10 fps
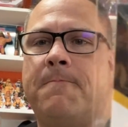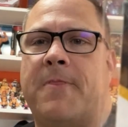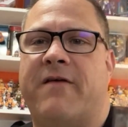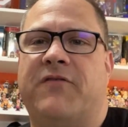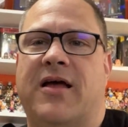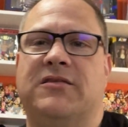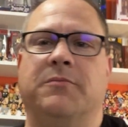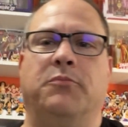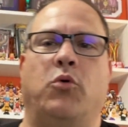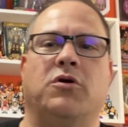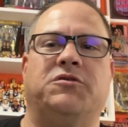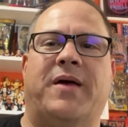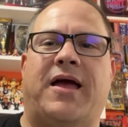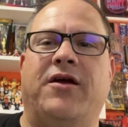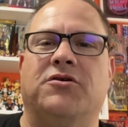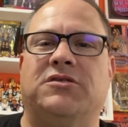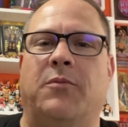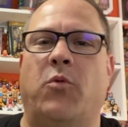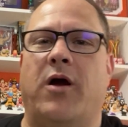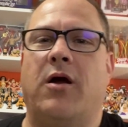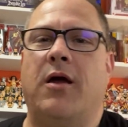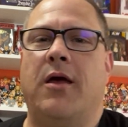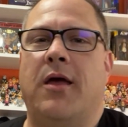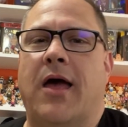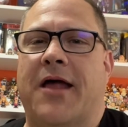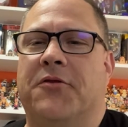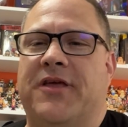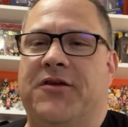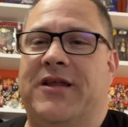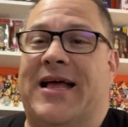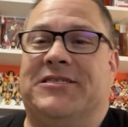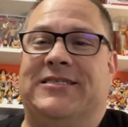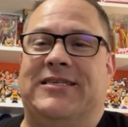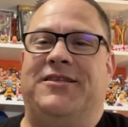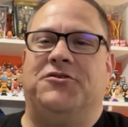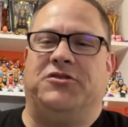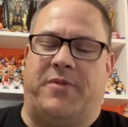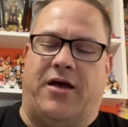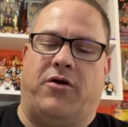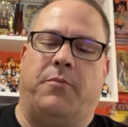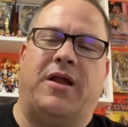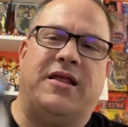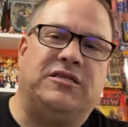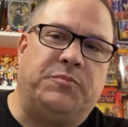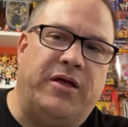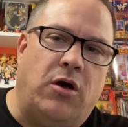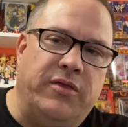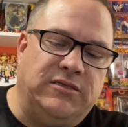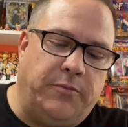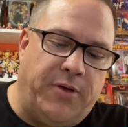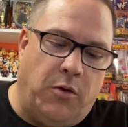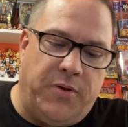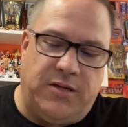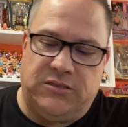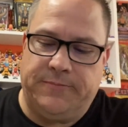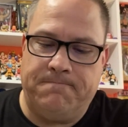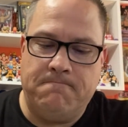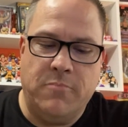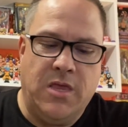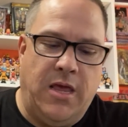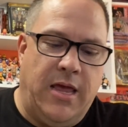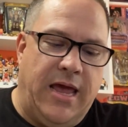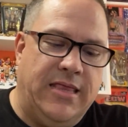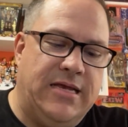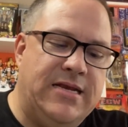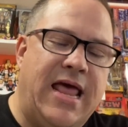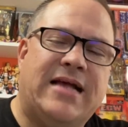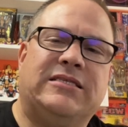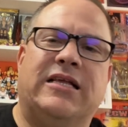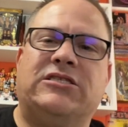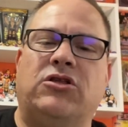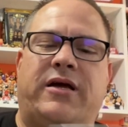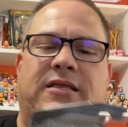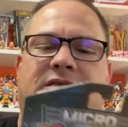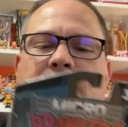I've got some boards back here somewhere. I don't think you can actually see those in the background, but I display all these lapel pins. And then next, let's look at this